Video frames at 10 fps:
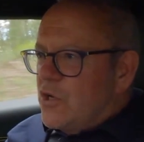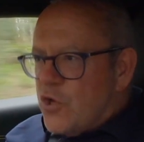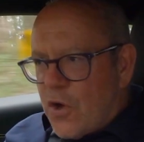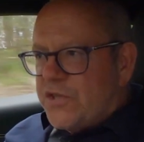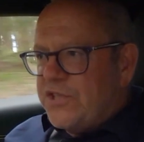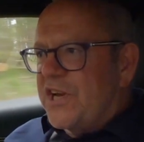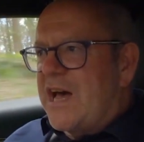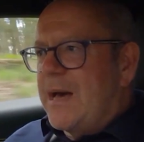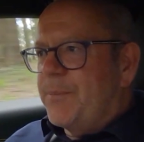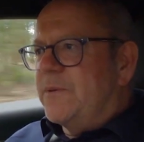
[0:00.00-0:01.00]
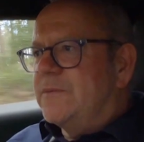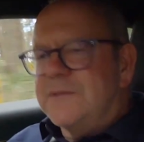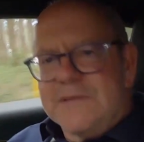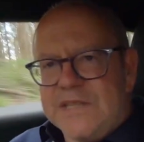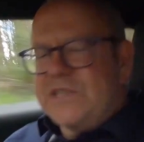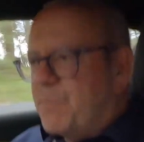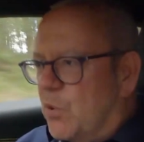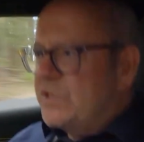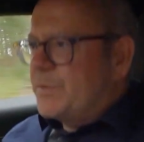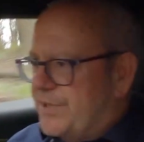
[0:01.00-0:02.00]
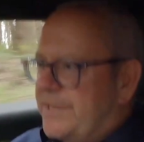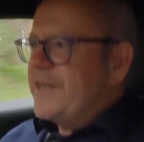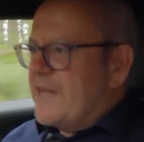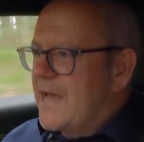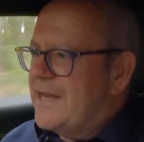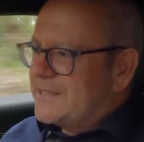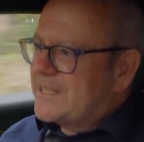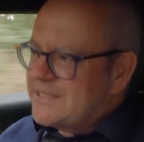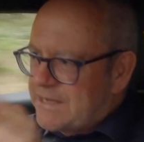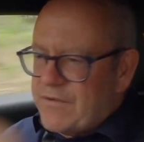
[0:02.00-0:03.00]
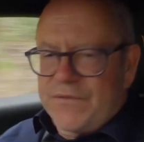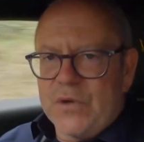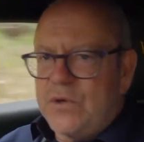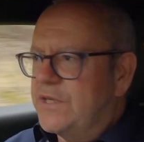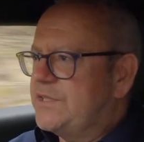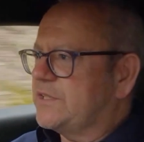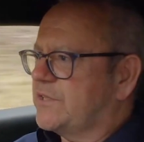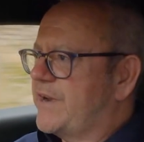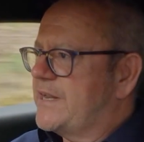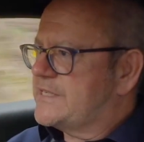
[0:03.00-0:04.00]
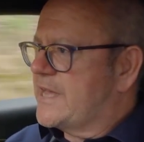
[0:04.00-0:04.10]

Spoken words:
not as sharp as the Porsche PDK, and it does have a few glitches around